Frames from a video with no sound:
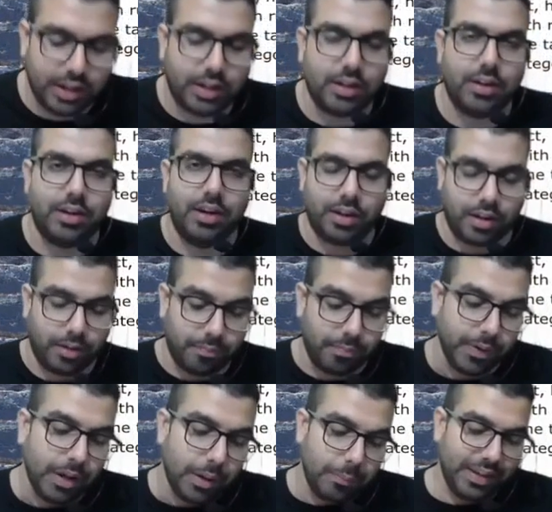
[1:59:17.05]
return.
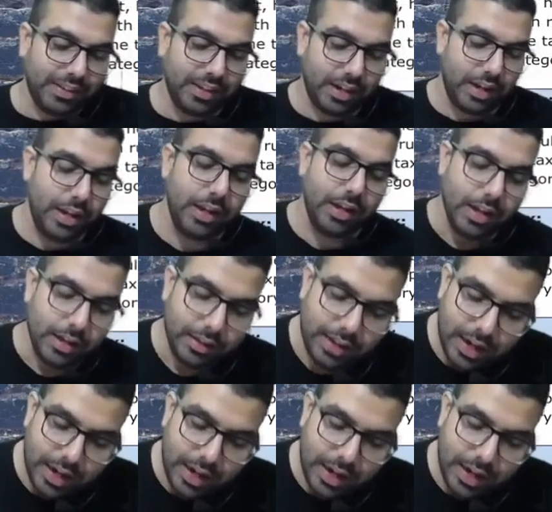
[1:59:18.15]
Basically, they are